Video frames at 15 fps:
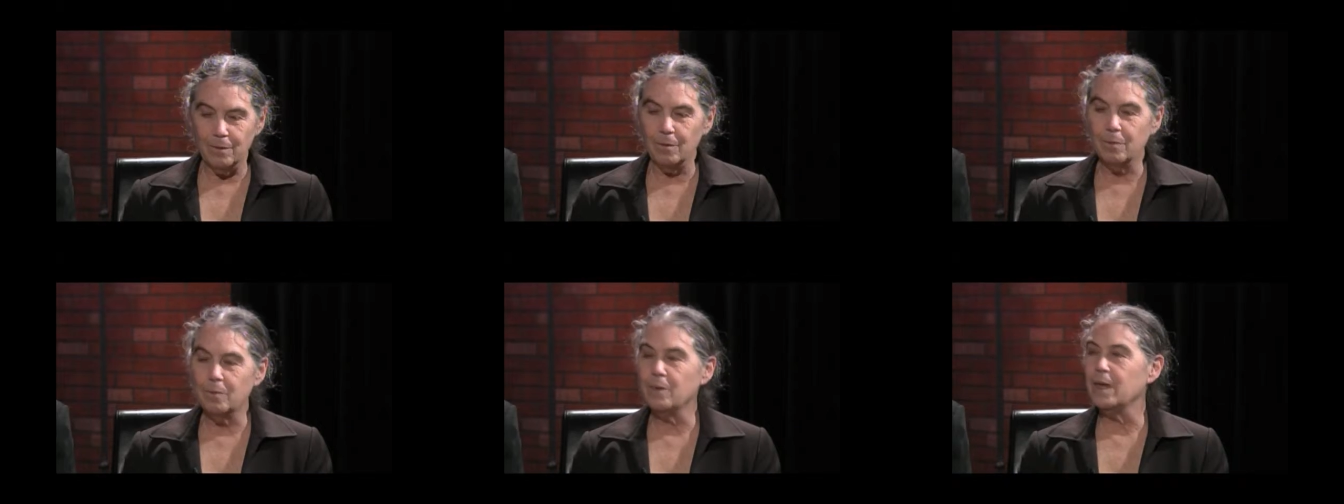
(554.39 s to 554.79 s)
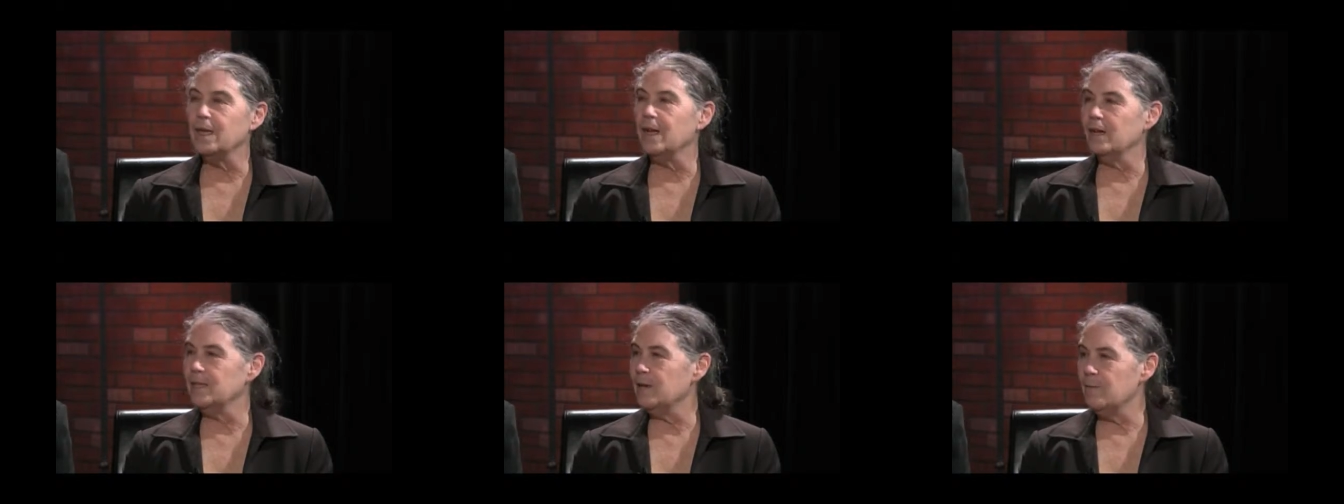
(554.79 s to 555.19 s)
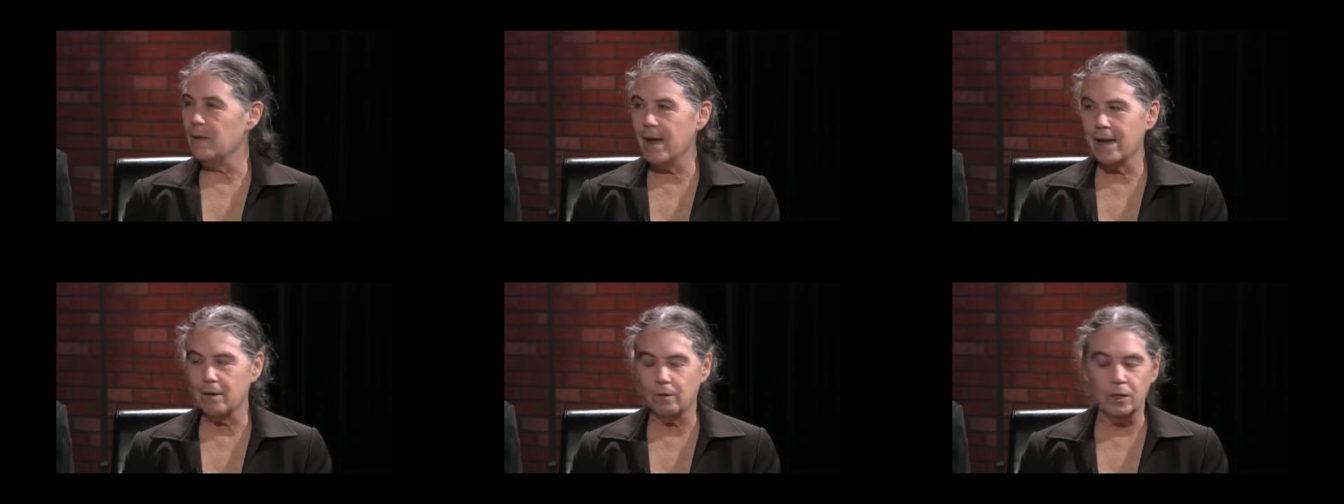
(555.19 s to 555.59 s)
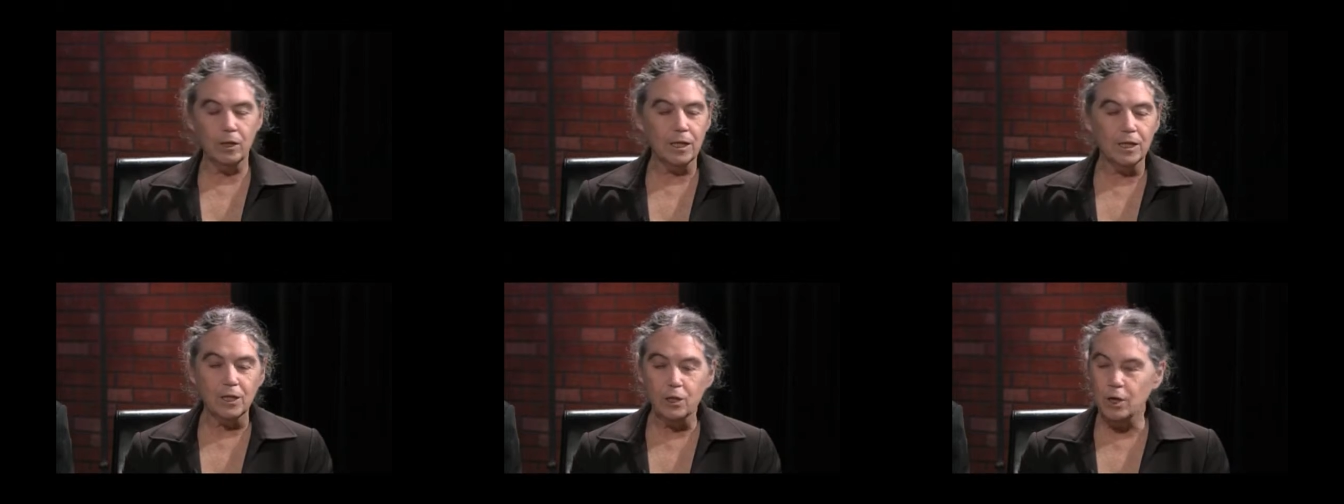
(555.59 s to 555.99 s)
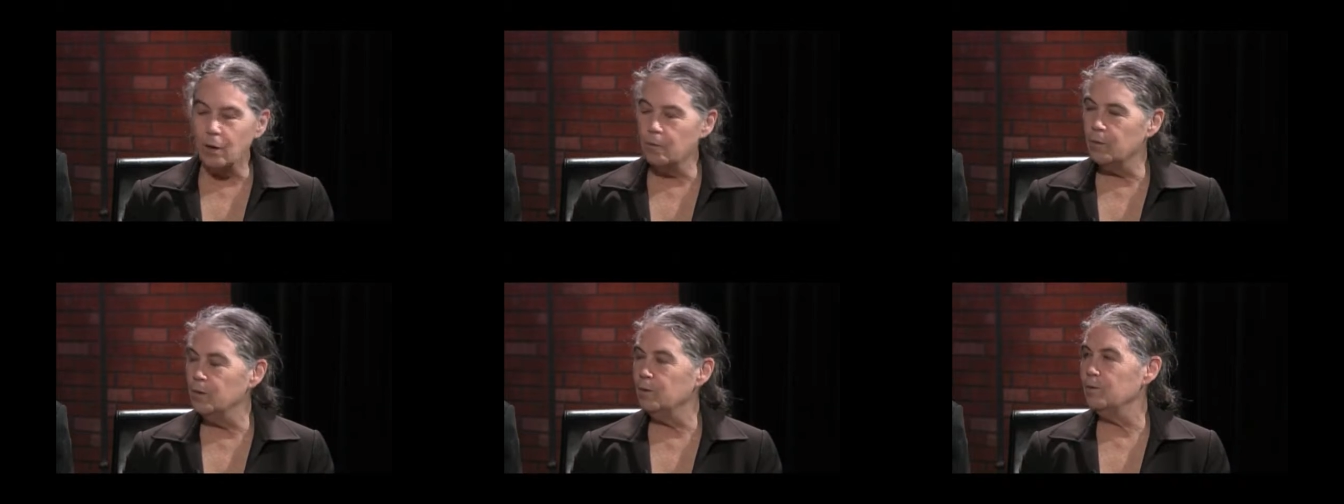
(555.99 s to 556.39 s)
But tobacco, you can
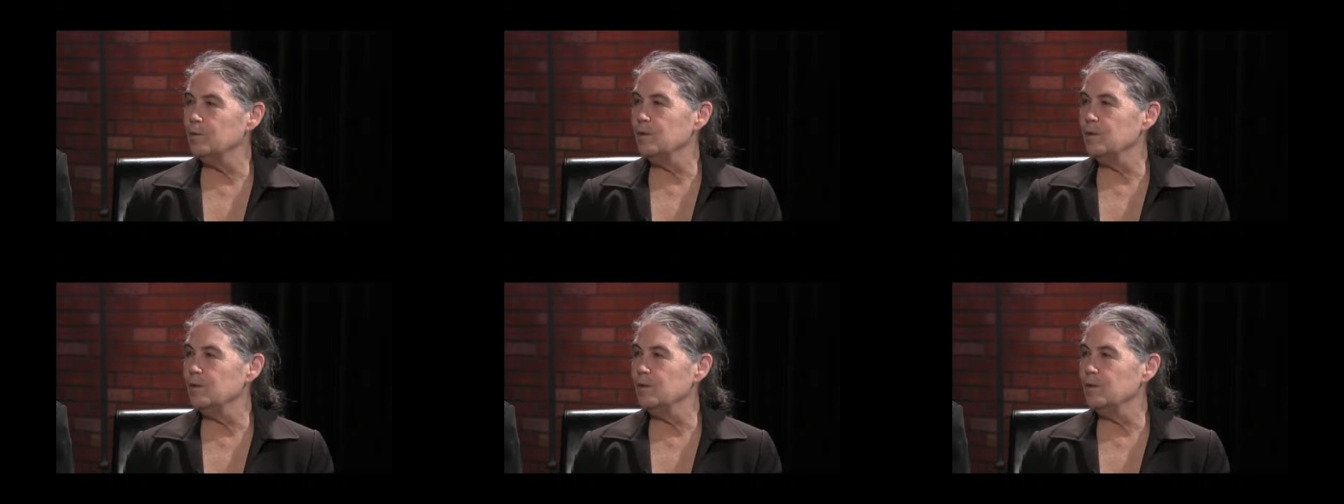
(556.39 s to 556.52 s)
abuse.